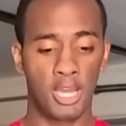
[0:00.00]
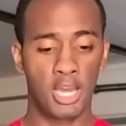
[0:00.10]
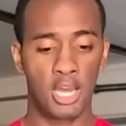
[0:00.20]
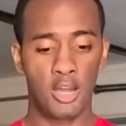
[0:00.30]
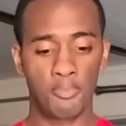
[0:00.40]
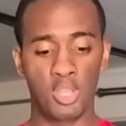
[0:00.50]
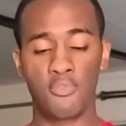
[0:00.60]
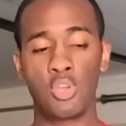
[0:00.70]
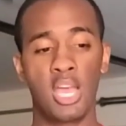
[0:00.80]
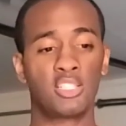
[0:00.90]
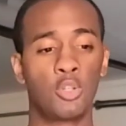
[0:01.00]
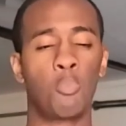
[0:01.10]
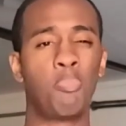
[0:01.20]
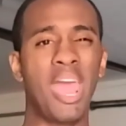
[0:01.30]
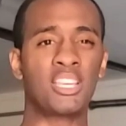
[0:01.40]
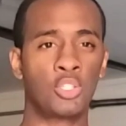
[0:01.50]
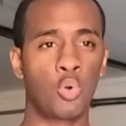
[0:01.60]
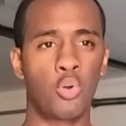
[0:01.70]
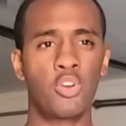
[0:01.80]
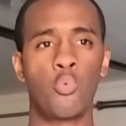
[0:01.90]
I'm gonna give you guys a little
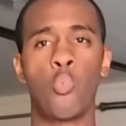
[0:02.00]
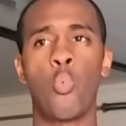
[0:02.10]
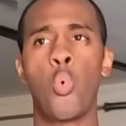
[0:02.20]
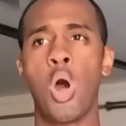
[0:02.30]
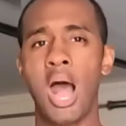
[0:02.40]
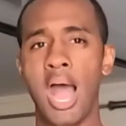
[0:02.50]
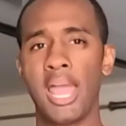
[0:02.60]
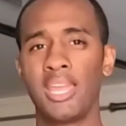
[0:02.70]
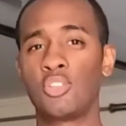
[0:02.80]
backstory on why